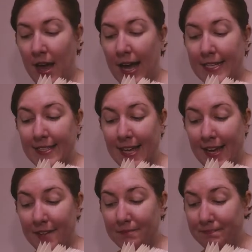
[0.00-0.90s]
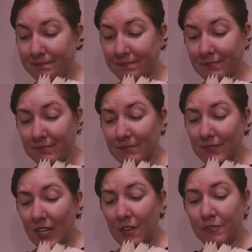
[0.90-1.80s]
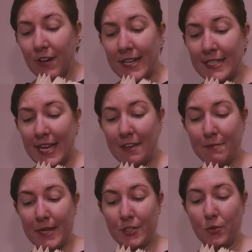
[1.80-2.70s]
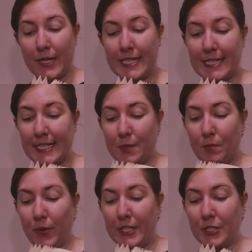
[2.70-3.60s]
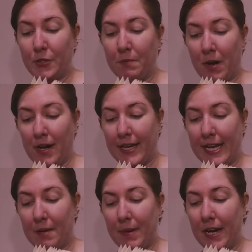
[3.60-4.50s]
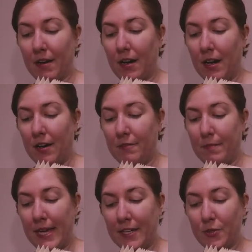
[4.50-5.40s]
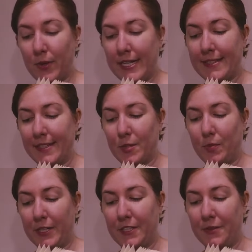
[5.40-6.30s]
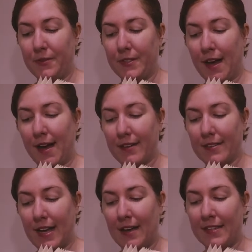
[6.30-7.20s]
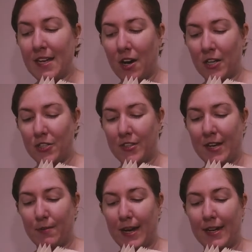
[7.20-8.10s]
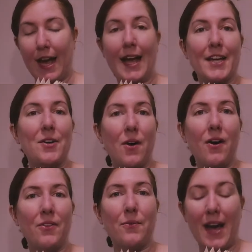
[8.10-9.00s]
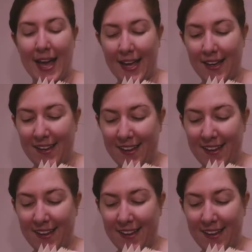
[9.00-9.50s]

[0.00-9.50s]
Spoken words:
I said, a friend gave me a 26.2 mug and a pair of pink 26.2 socks. On the arch, they read, I go all the way.